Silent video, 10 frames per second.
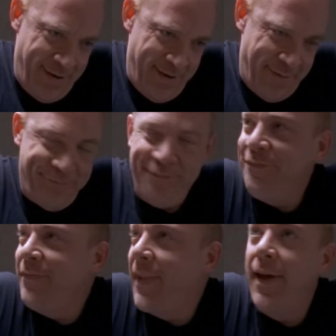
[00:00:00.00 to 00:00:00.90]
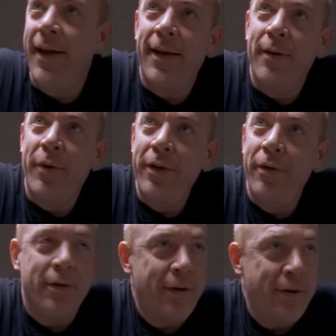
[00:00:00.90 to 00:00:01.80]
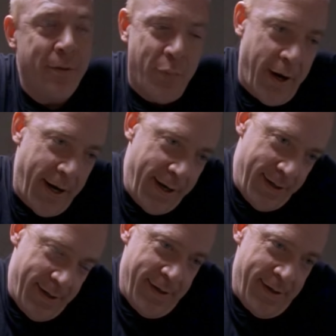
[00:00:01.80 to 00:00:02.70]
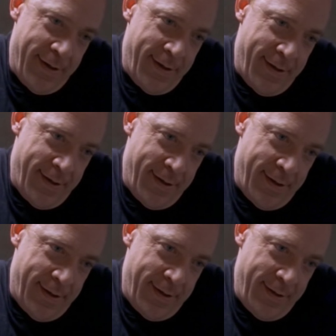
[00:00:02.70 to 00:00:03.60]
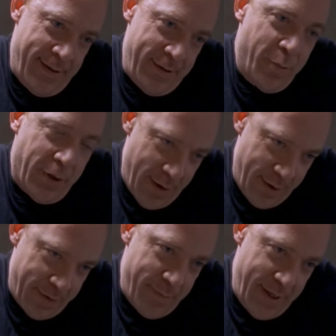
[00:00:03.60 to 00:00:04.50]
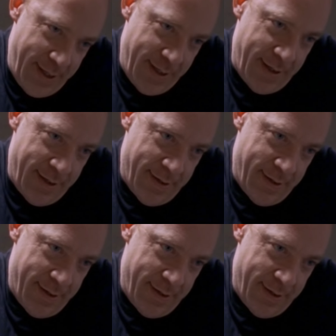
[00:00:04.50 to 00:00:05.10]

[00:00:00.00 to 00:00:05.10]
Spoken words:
and you can see the frustration building and bubbling in this guy, with cathartic and